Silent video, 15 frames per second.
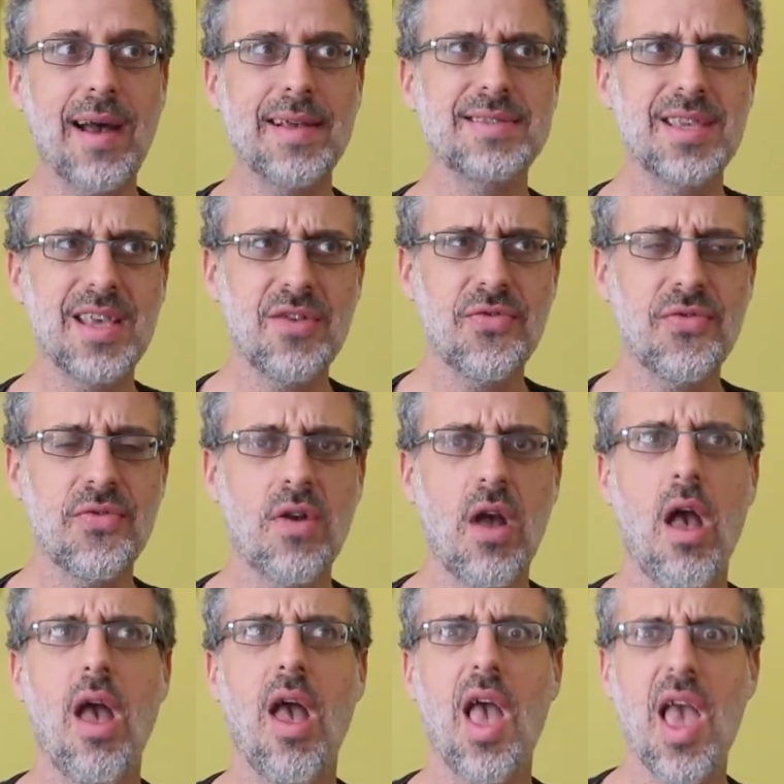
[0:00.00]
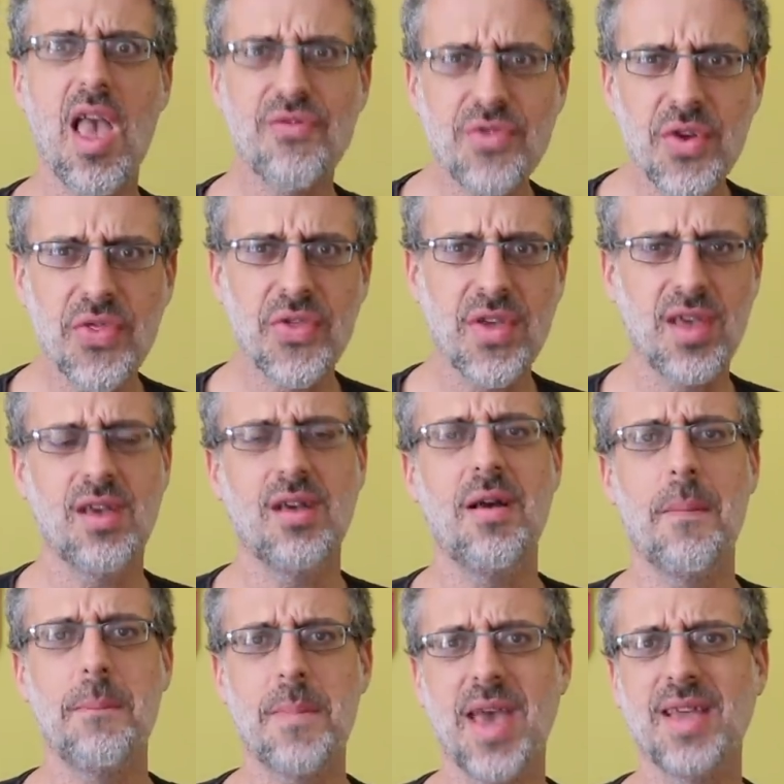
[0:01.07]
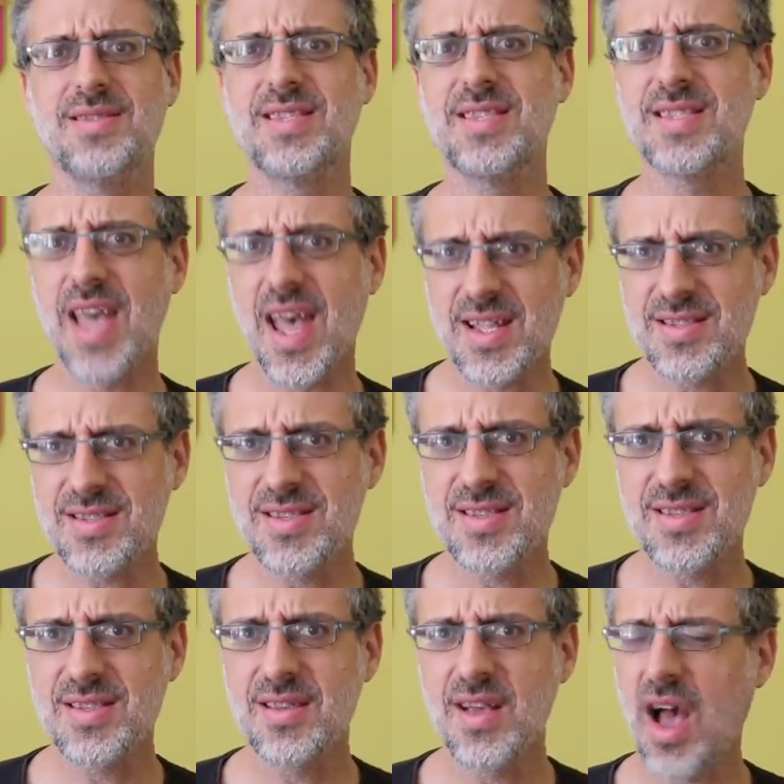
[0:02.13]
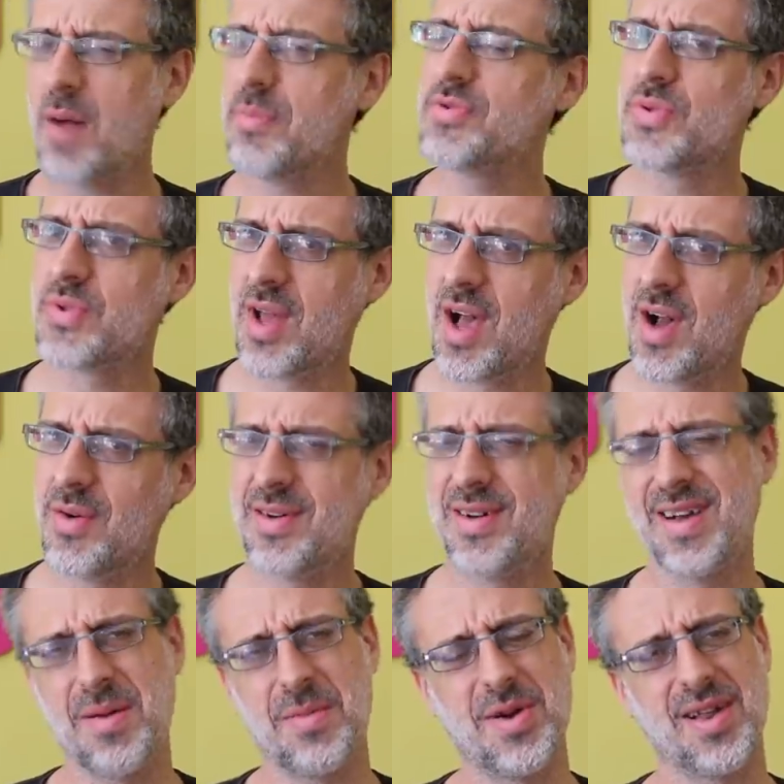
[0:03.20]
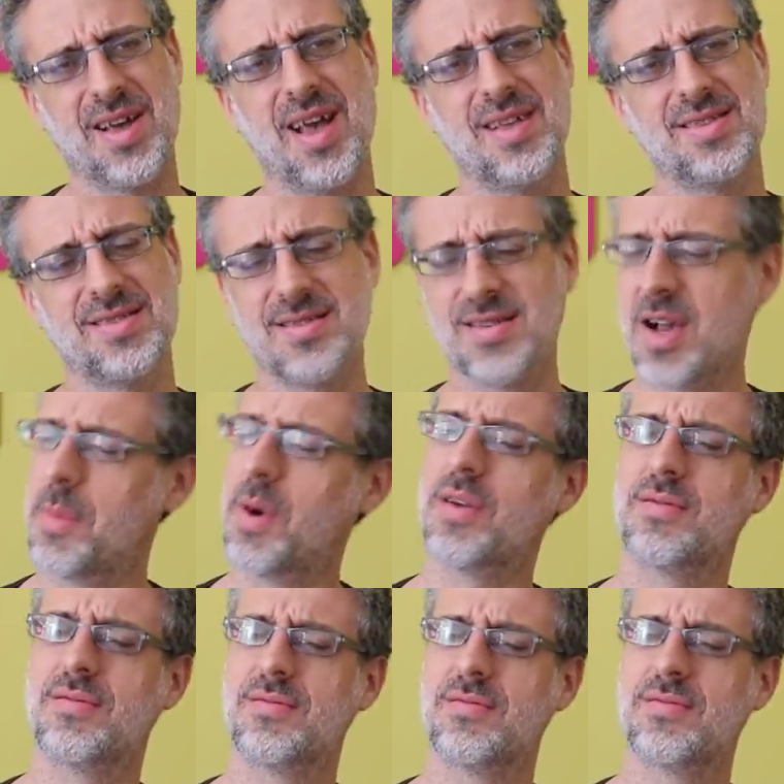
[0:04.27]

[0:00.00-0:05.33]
As if everything made sense up to now. Come on, guys. Come on.